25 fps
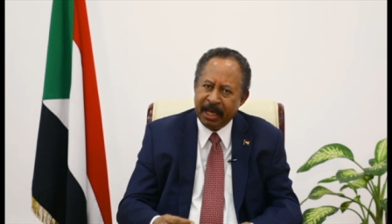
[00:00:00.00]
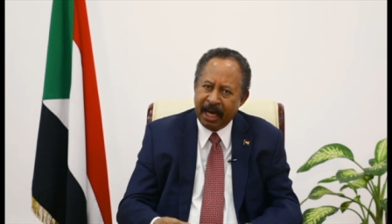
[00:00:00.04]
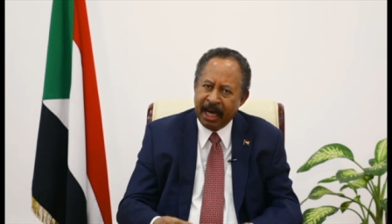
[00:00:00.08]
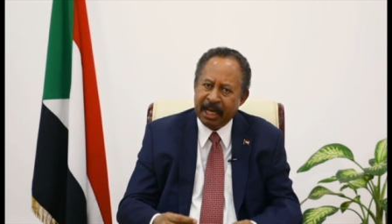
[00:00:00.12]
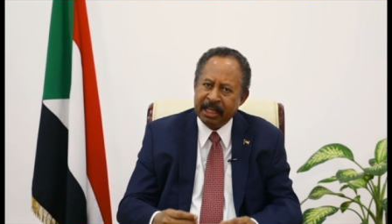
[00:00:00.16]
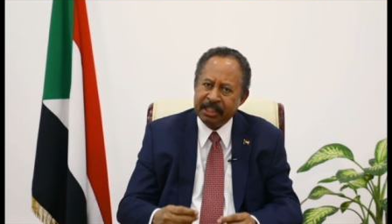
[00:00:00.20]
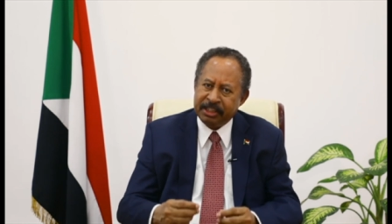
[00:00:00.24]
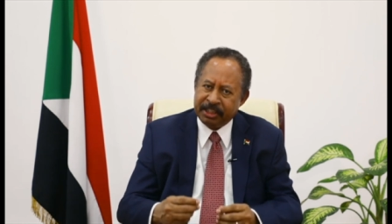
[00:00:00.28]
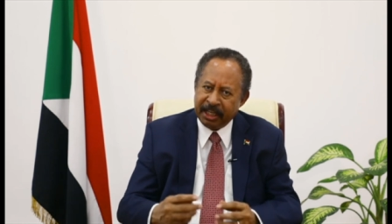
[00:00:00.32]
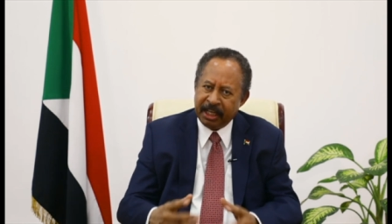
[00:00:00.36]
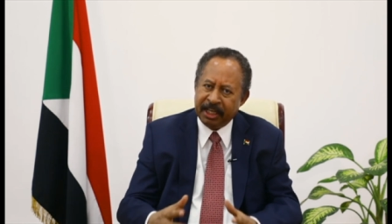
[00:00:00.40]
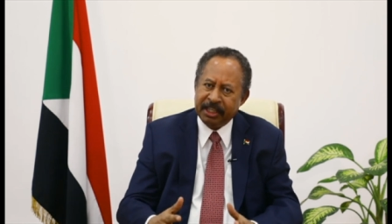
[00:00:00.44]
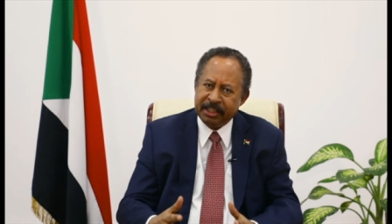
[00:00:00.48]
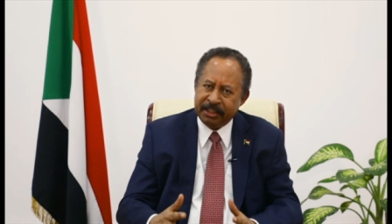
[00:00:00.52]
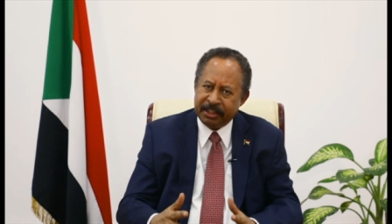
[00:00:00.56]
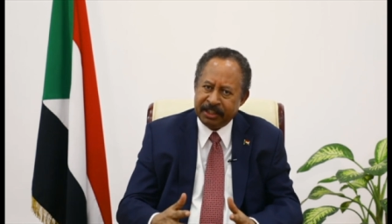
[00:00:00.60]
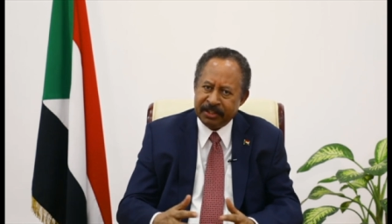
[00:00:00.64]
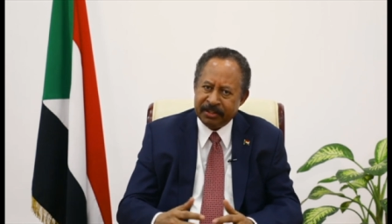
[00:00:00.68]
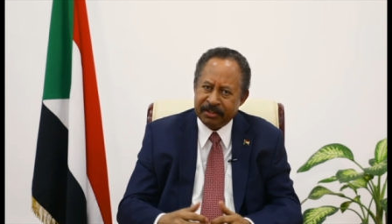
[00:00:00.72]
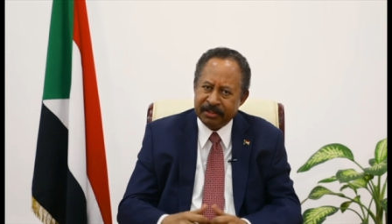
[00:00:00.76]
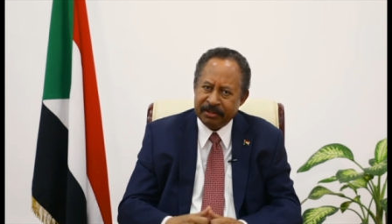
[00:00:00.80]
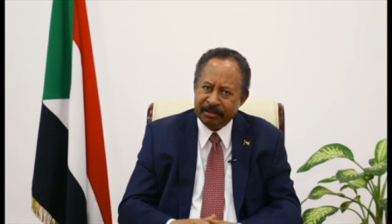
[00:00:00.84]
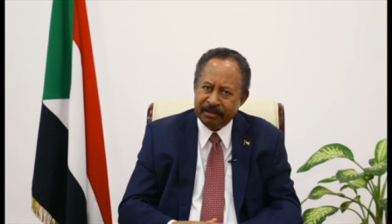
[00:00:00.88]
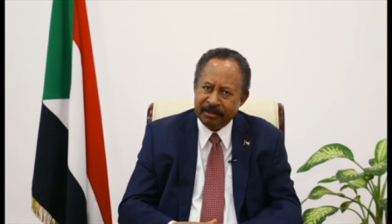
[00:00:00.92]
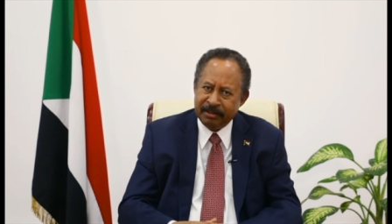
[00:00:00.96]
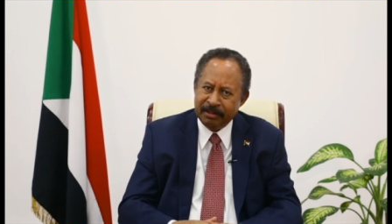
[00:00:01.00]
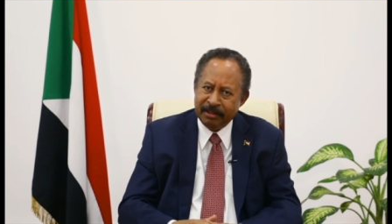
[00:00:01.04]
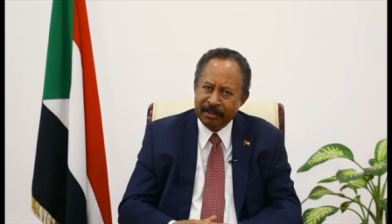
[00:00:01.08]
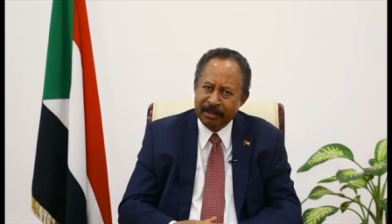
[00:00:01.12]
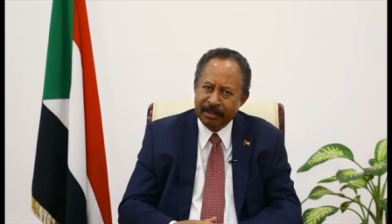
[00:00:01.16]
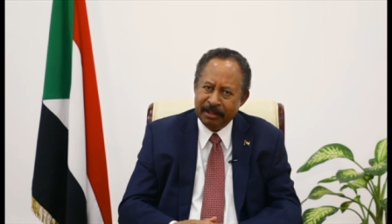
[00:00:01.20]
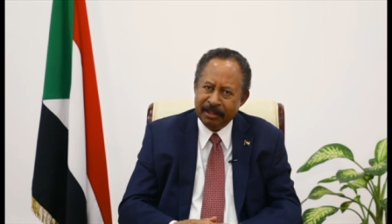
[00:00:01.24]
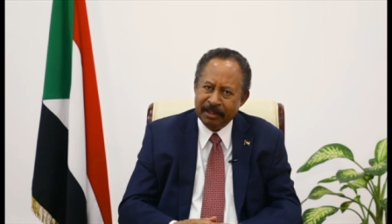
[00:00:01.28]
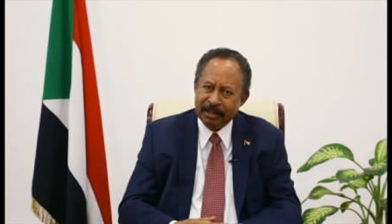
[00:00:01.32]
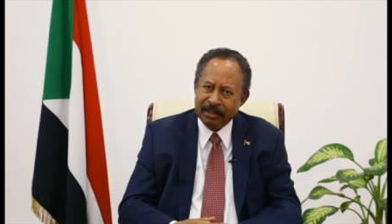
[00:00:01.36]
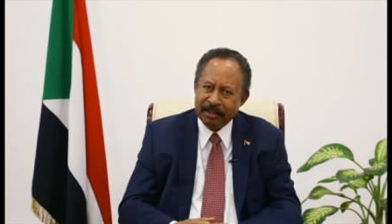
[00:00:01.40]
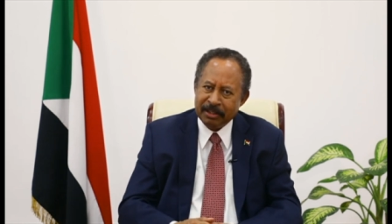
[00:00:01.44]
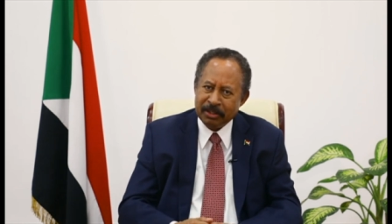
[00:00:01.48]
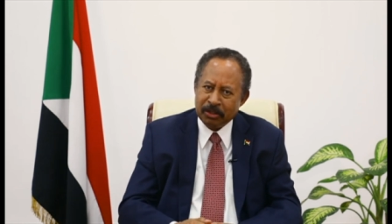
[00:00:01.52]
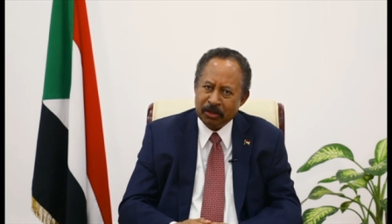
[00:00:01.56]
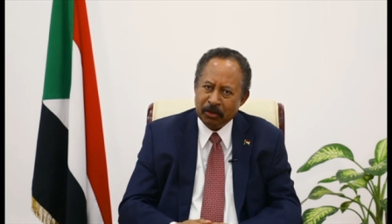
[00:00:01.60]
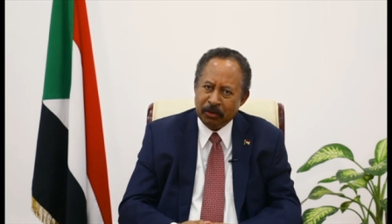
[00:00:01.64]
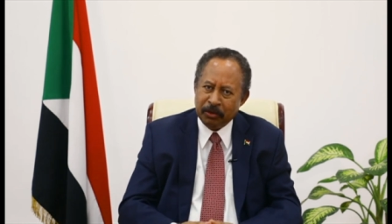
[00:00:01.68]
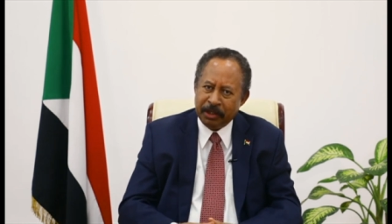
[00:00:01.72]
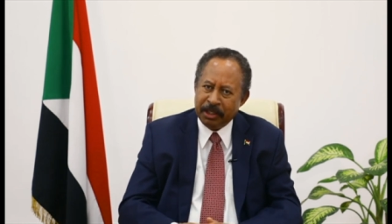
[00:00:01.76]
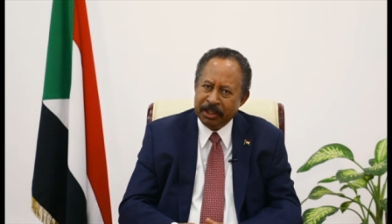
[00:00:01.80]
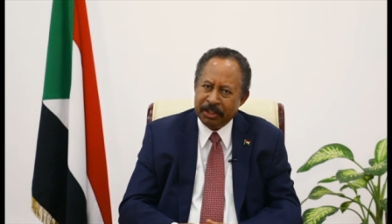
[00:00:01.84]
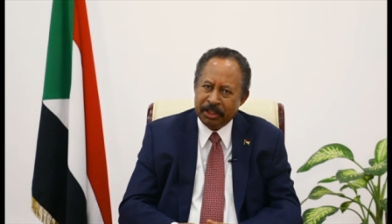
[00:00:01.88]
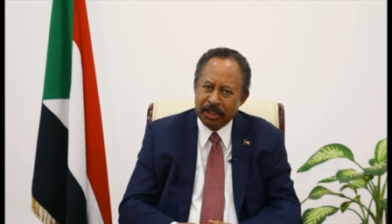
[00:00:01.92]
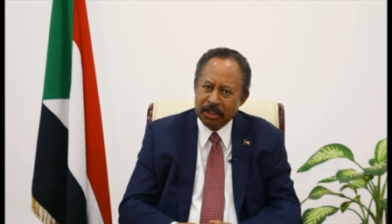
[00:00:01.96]
and challenges.
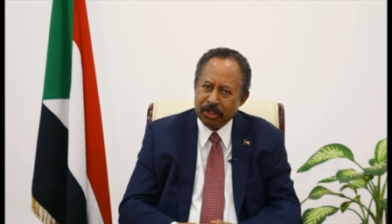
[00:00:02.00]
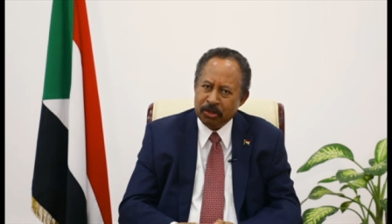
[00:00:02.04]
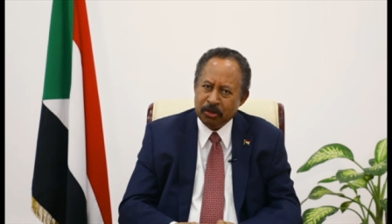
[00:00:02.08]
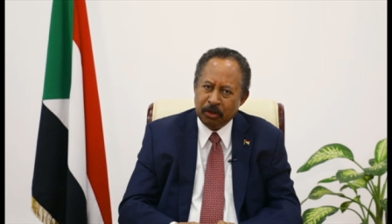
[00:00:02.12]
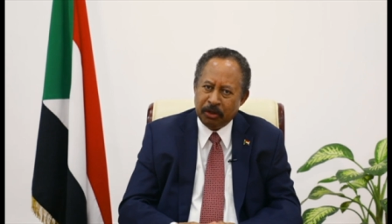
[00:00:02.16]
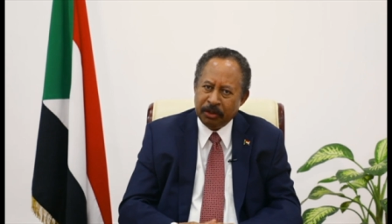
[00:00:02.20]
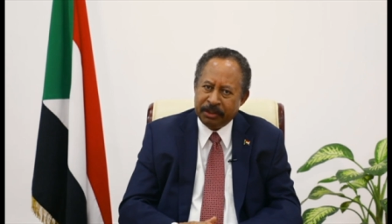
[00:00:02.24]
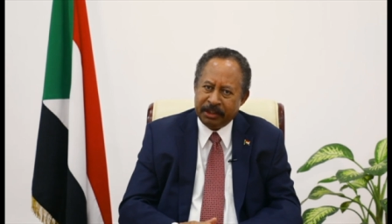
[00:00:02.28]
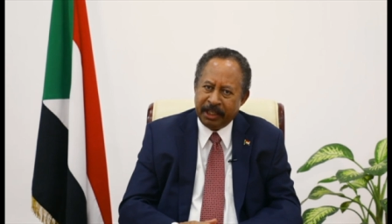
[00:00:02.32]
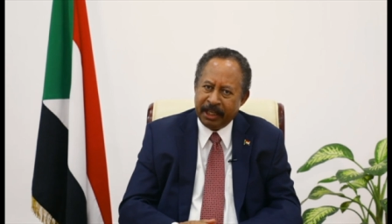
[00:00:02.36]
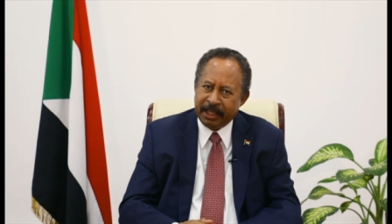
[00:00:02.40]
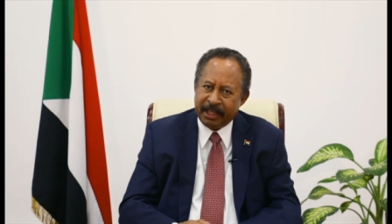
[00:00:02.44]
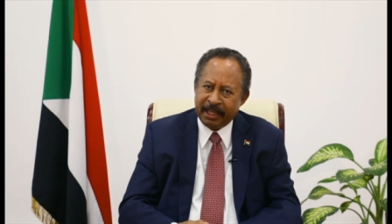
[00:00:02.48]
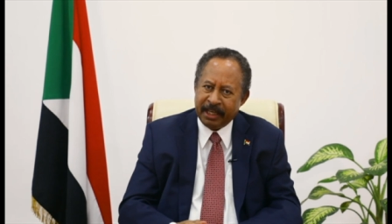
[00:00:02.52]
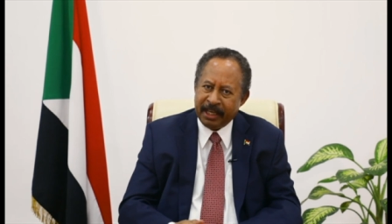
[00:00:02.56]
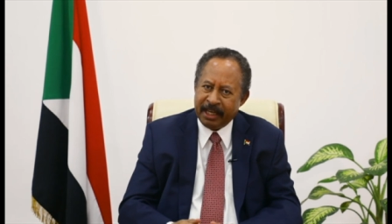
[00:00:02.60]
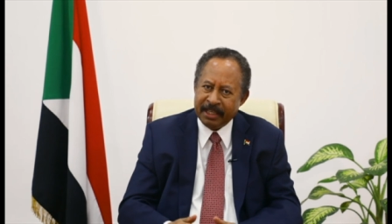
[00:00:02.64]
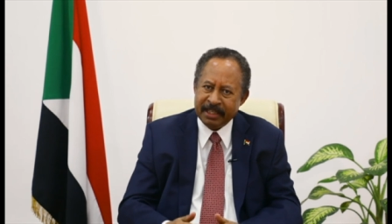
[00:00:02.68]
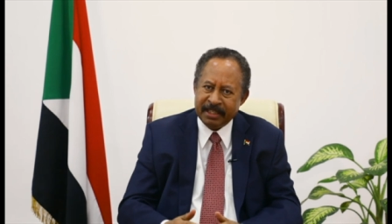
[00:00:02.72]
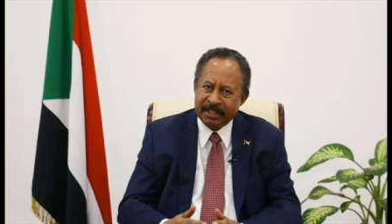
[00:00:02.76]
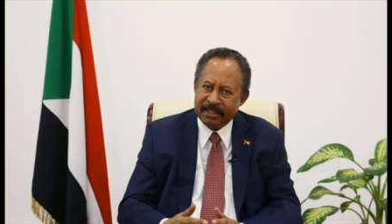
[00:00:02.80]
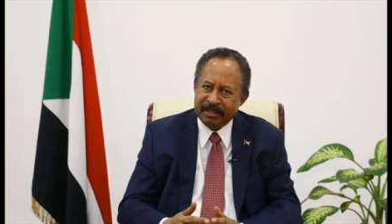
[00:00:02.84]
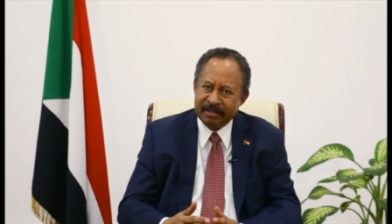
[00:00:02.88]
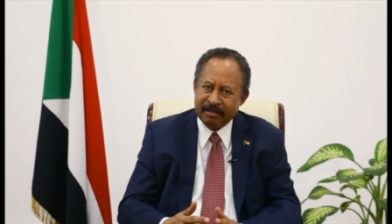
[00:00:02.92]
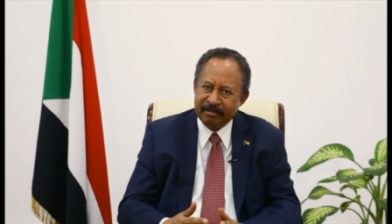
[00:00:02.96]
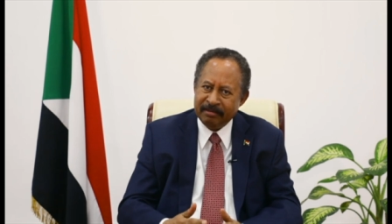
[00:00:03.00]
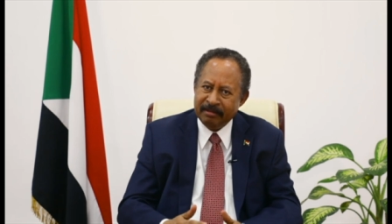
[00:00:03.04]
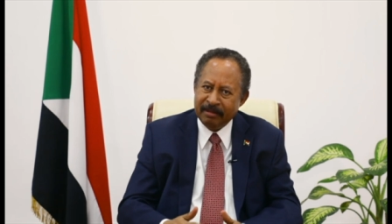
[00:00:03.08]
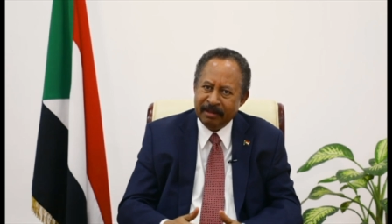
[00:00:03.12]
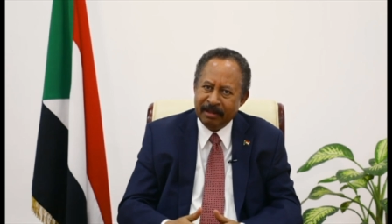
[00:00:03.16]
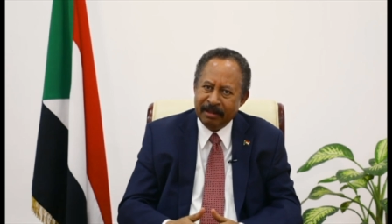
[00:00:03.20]
So this is not taking us